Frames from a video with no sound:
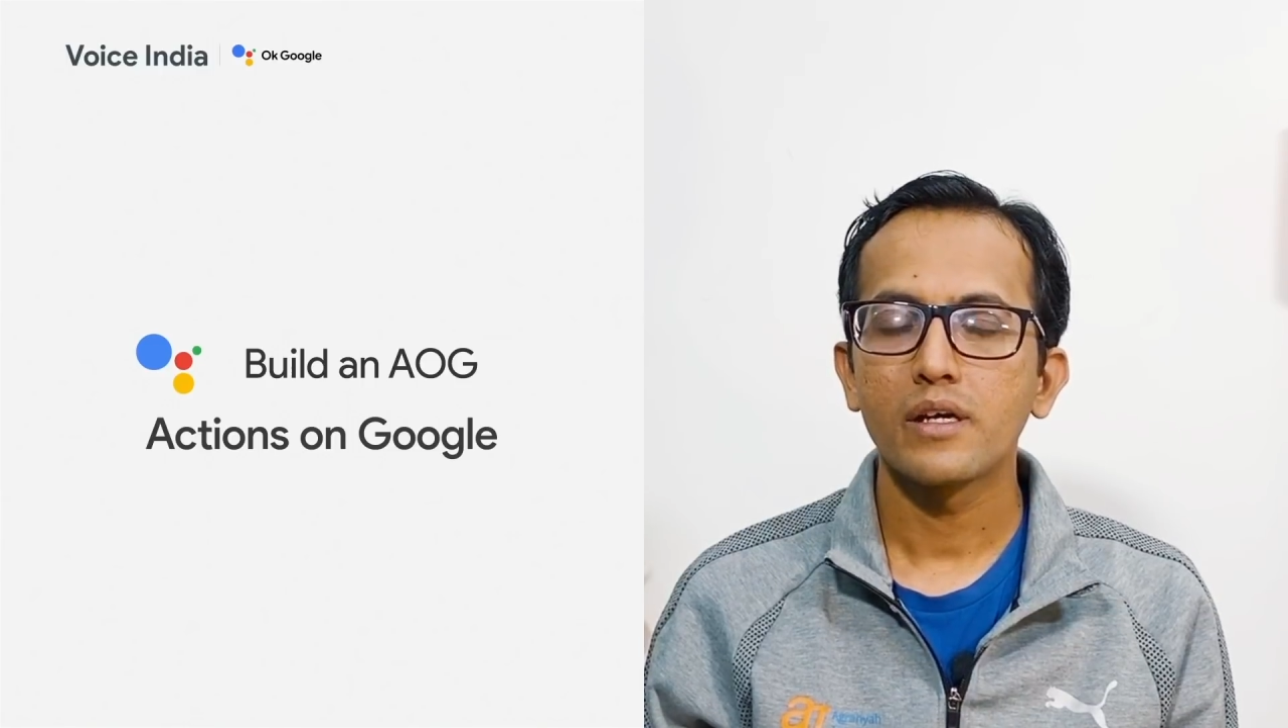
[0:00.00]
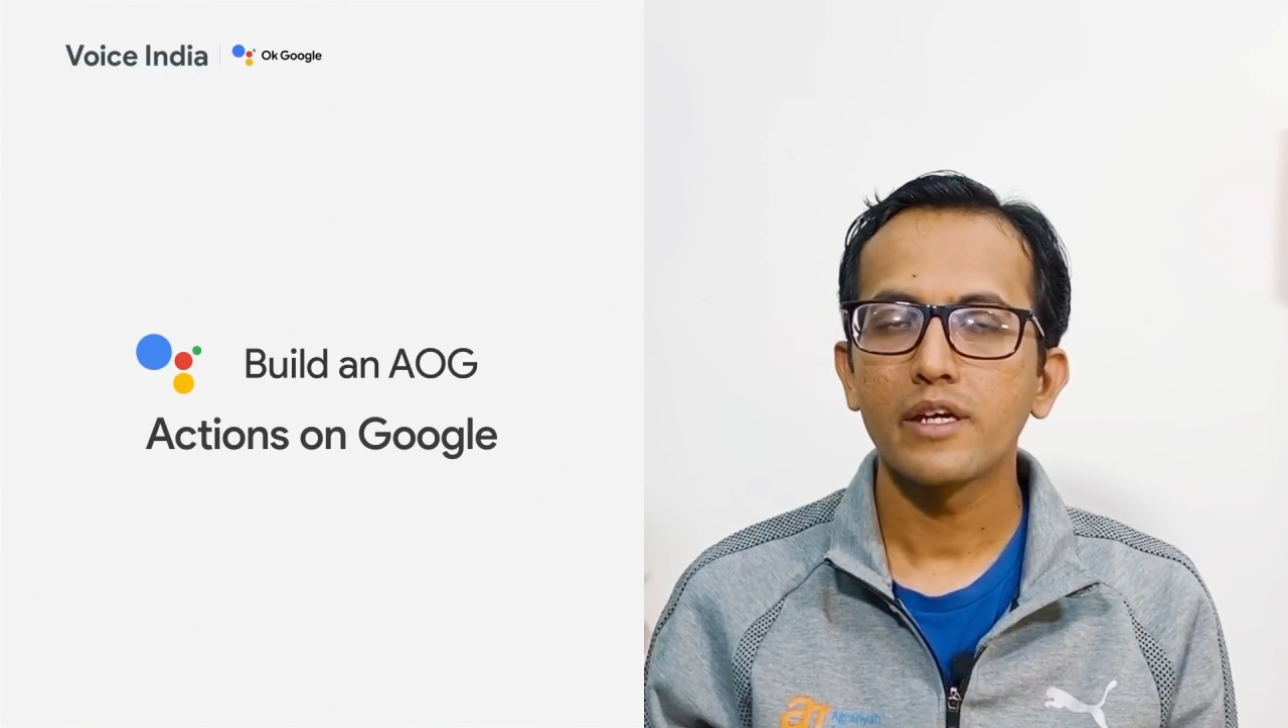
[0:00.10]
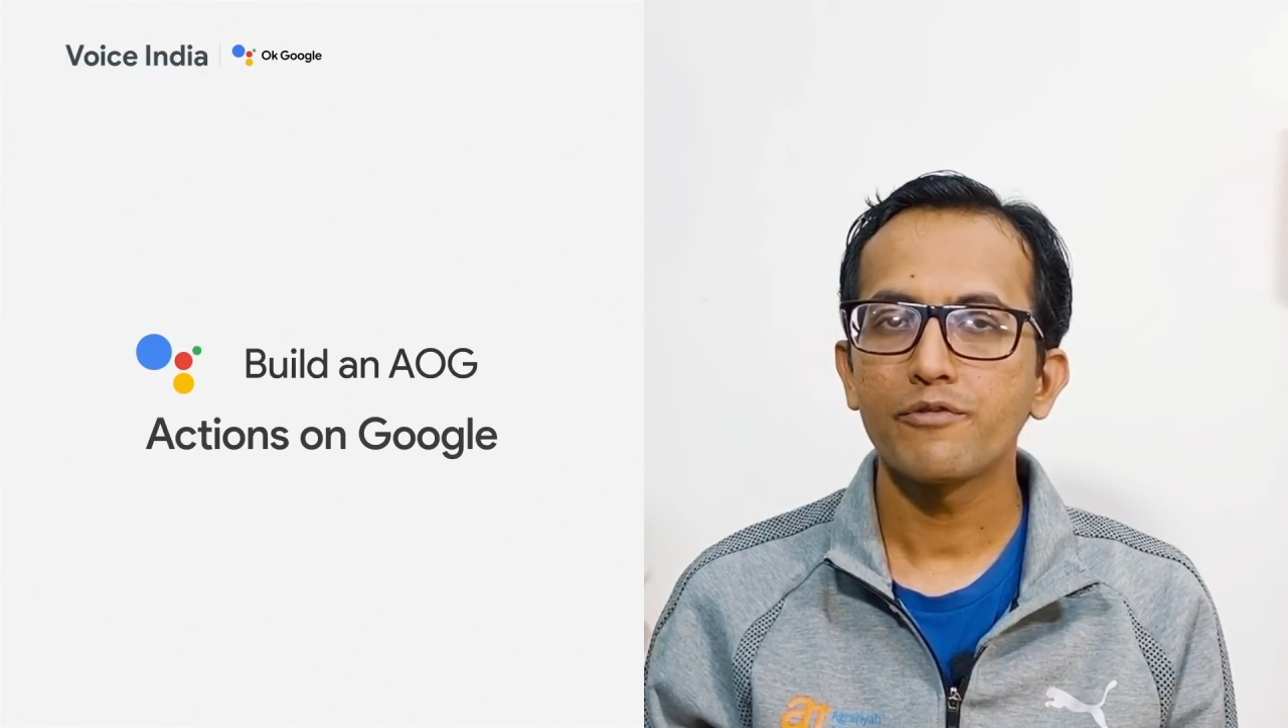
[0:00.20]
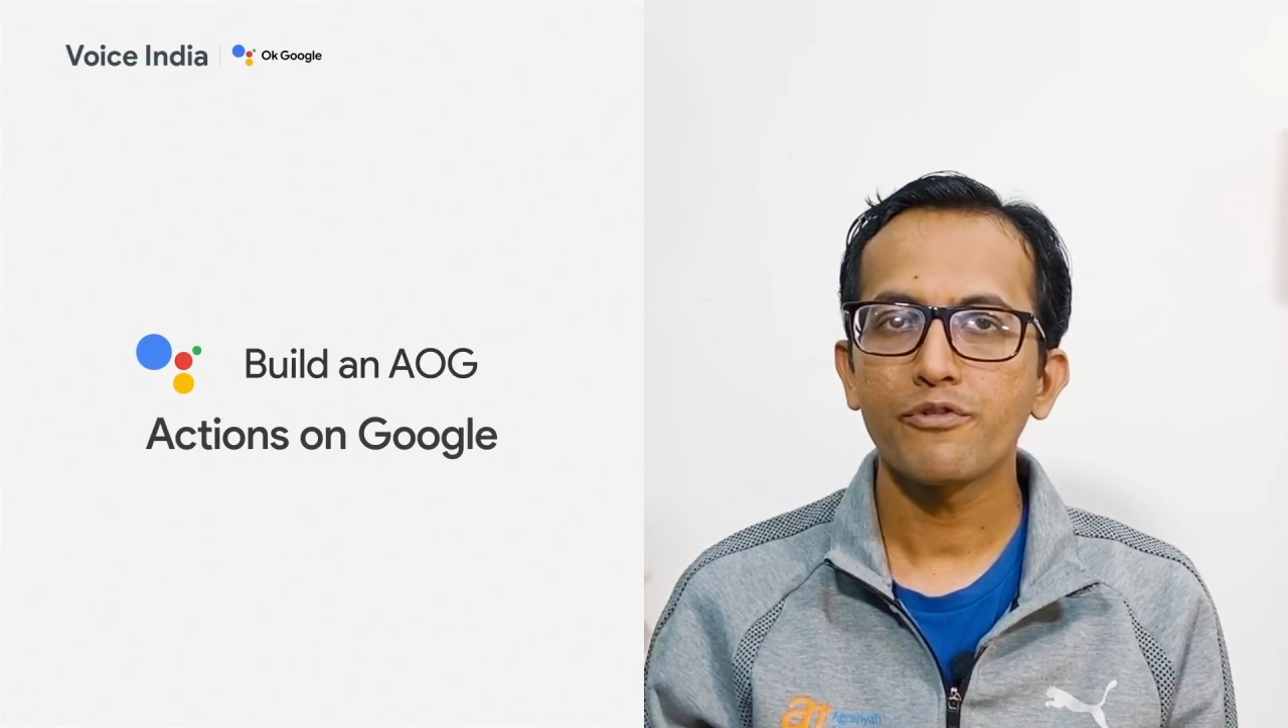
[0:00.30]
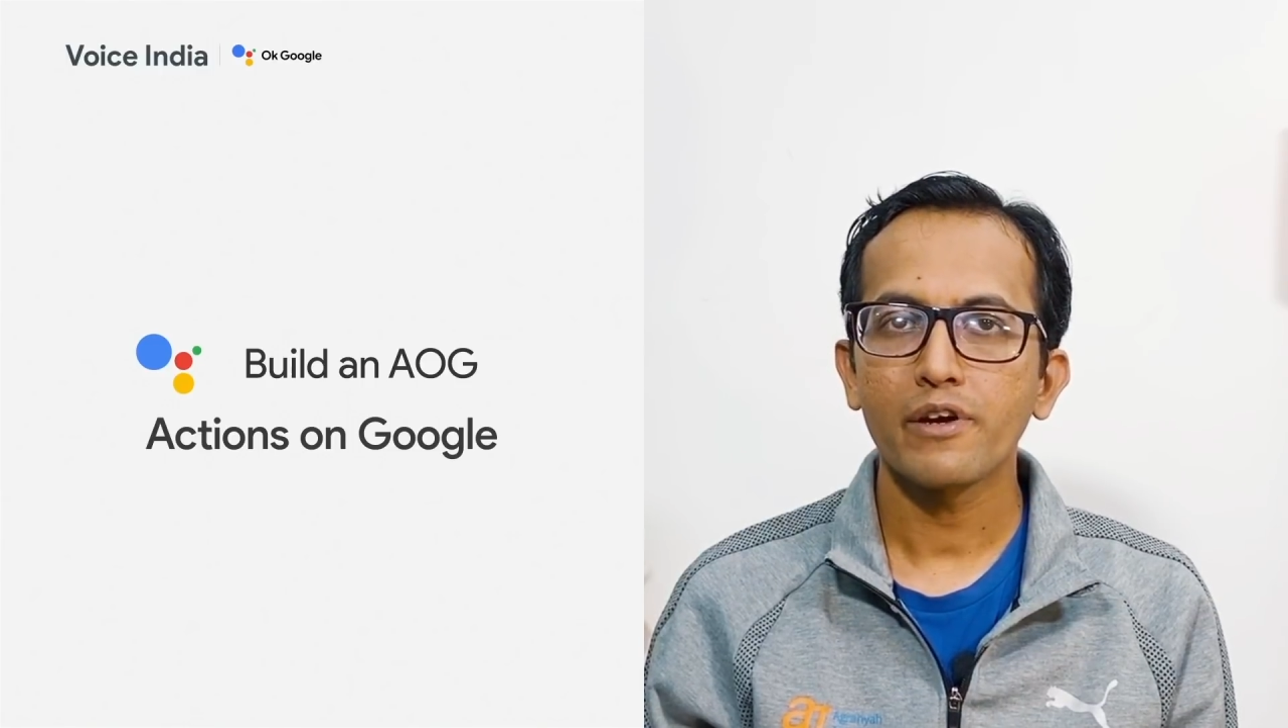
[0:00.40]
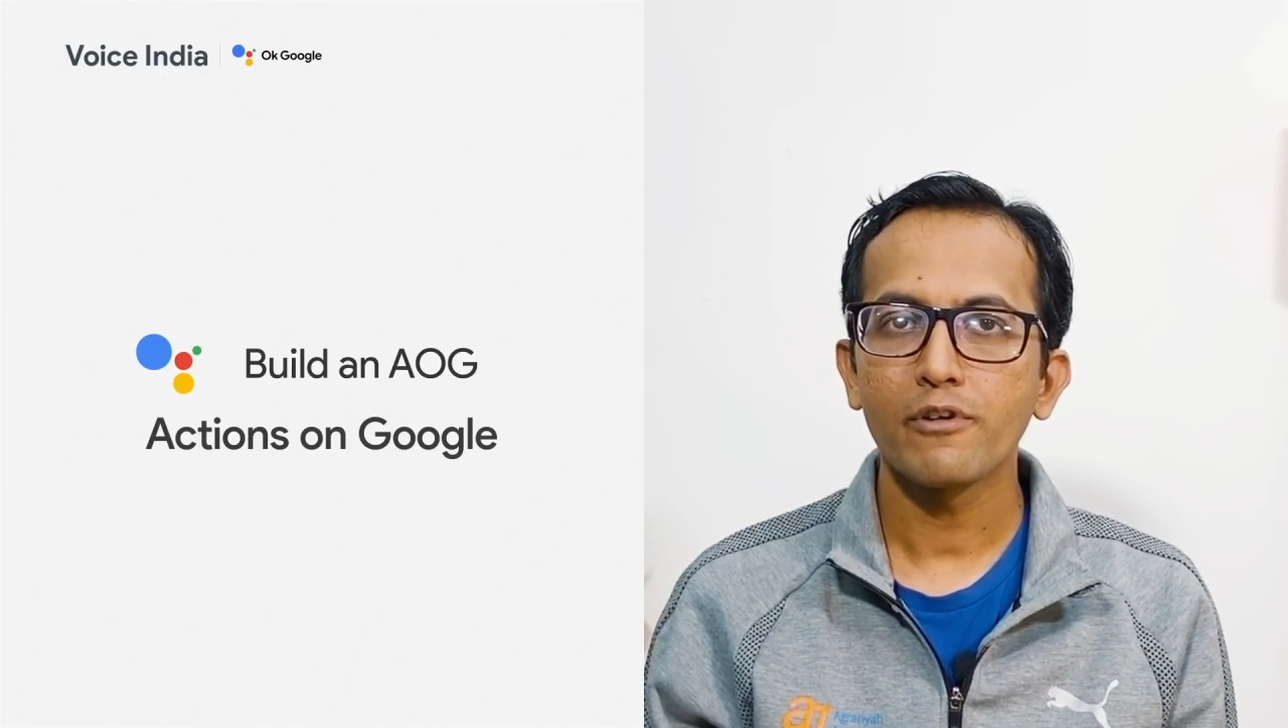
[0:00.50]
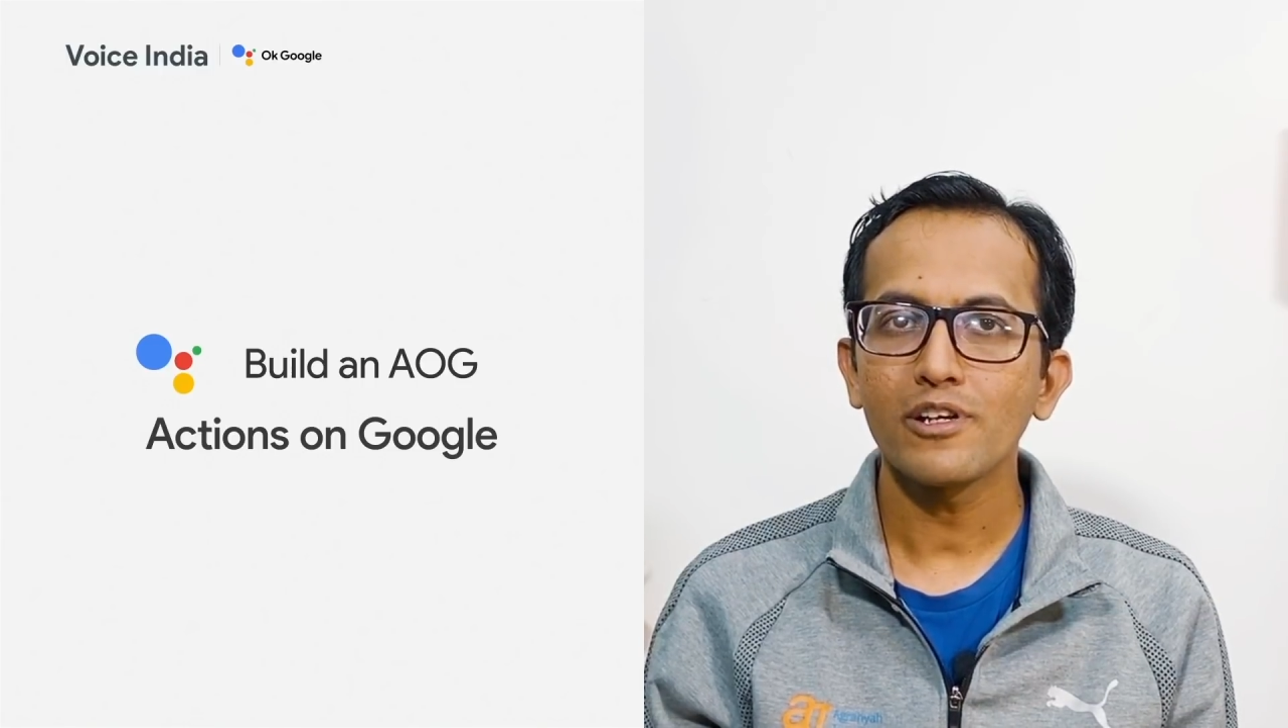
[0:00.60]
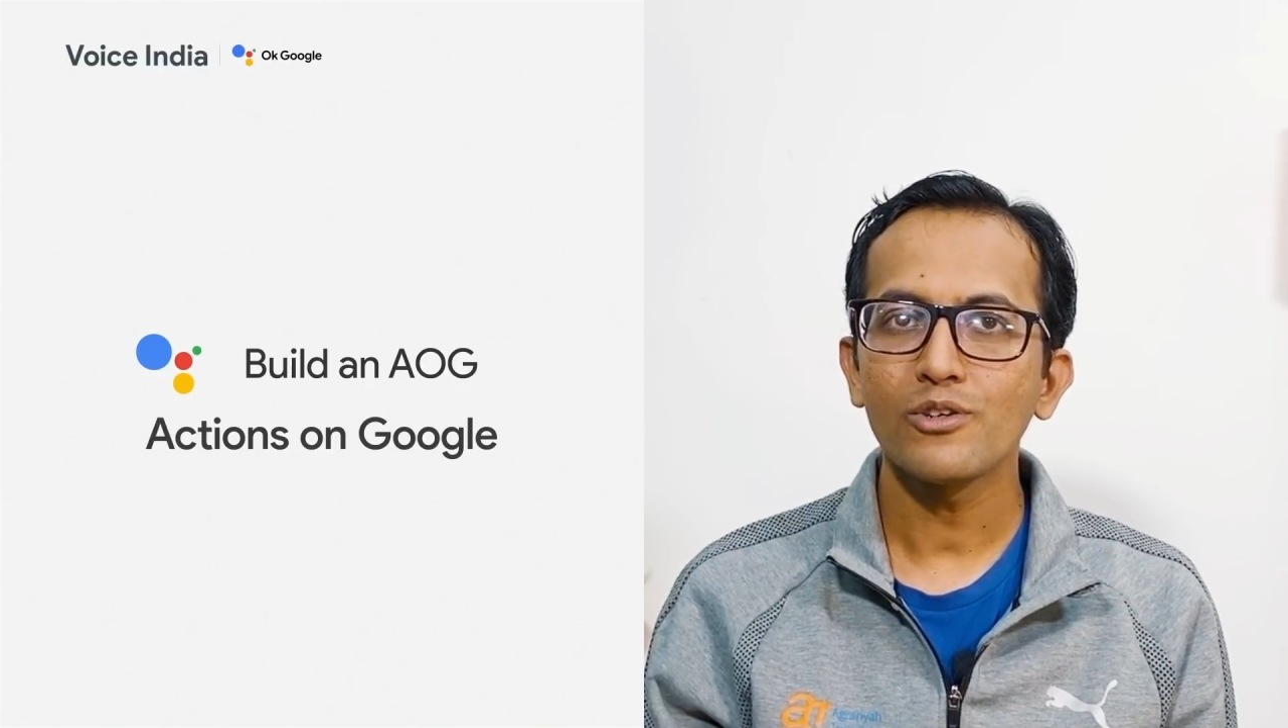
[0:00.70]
If I were to